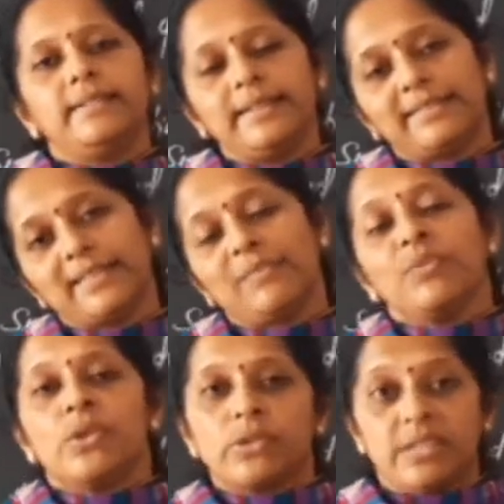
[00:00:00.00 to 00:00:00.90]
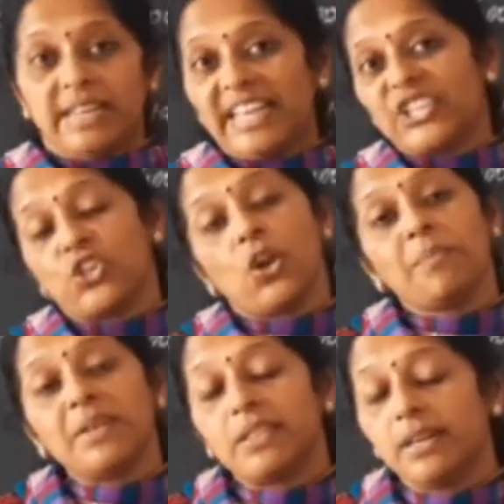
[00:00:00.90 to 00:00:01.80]
seeds. So selection
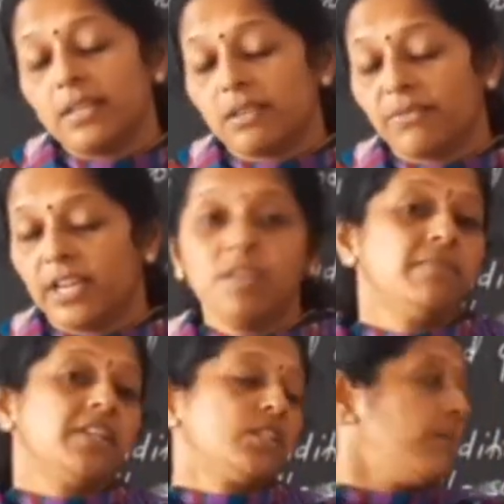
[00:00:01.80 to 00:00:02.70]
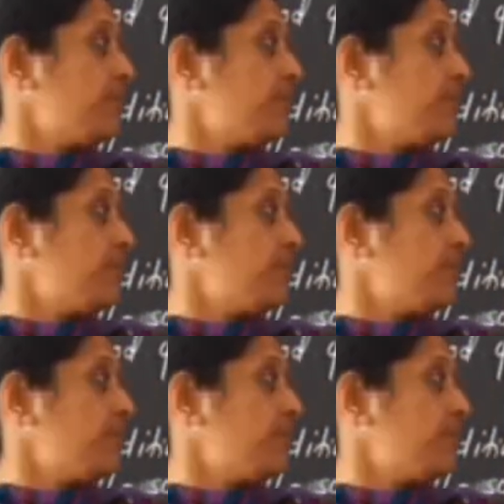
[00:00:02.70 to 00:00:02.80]
of a seed is a very much